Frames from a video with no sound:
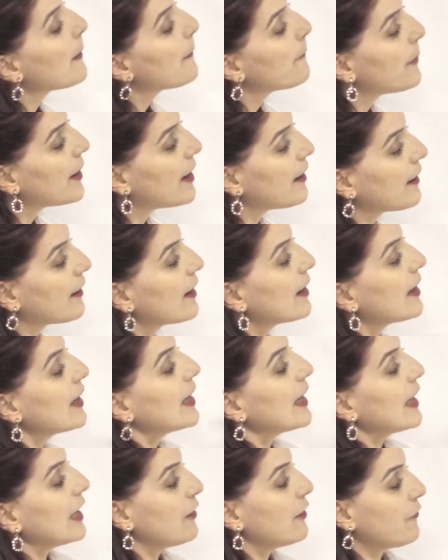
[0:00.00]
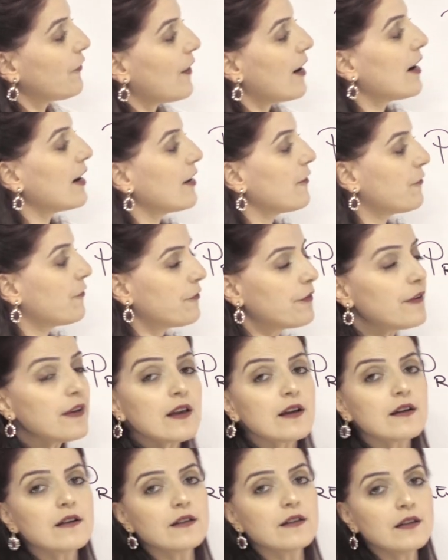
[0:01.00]
But if I
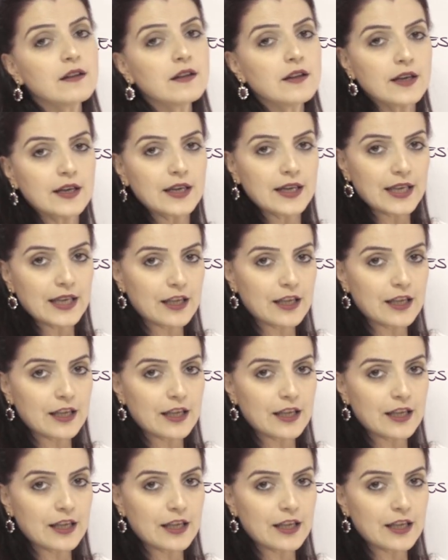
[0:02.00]
feel,